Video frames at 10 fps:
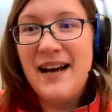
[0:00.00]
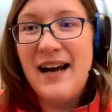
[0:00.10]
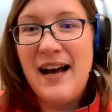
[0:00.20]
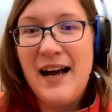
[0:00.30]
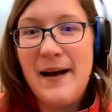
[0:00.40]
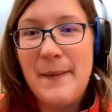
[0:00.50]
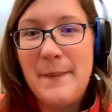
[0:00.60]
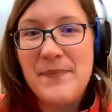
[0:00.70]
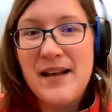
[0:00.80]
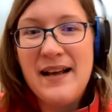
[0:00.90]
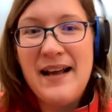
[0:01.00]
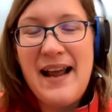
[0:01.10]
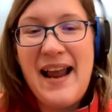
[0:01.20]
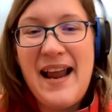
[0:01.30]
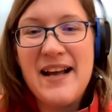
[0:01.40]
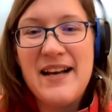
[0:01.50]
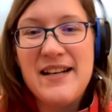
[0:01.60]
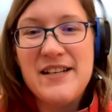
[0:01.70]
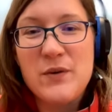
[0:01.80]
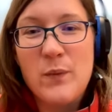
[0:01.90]

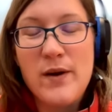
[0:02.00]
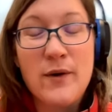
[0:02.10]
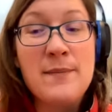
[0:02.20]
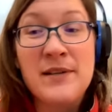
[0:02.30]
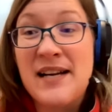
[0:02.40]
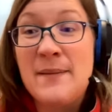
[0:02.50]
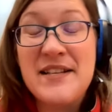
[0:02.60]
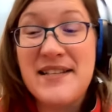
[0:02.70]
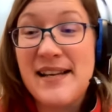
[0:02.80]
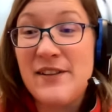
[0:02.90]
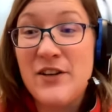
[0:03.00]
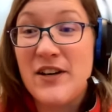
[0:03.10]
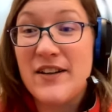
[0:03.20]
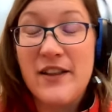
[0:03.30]
And we were able to come in and say, look,